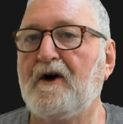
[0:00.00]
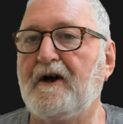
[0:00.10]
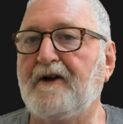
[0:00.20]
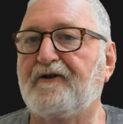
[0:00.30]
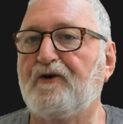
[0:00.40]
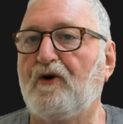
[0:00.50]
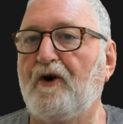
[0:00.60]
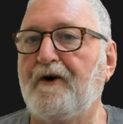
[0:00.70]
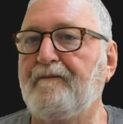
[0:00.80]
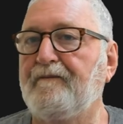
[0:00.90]
Install
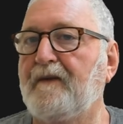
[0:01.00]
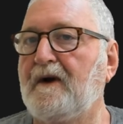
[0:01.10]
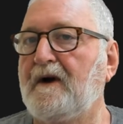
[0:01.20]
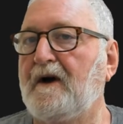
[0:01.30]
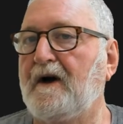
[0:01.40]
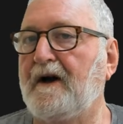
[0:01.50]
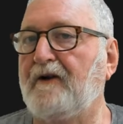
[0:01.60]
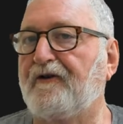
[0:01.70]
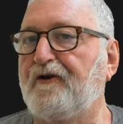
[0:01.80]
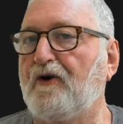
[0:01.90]
it,
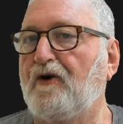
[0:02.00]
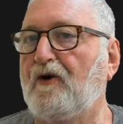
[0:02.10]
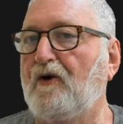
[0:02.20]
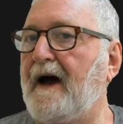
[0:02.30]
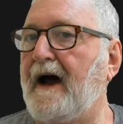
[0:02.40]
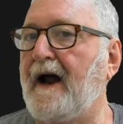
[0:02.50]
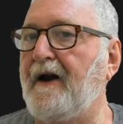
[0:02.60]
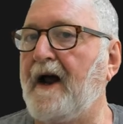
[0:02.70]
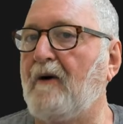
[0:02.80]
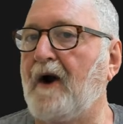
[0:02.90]
install, and
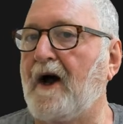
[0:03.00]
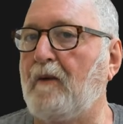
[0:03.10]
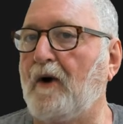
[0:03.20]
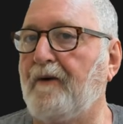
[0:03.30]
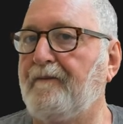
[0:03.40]
now enable it.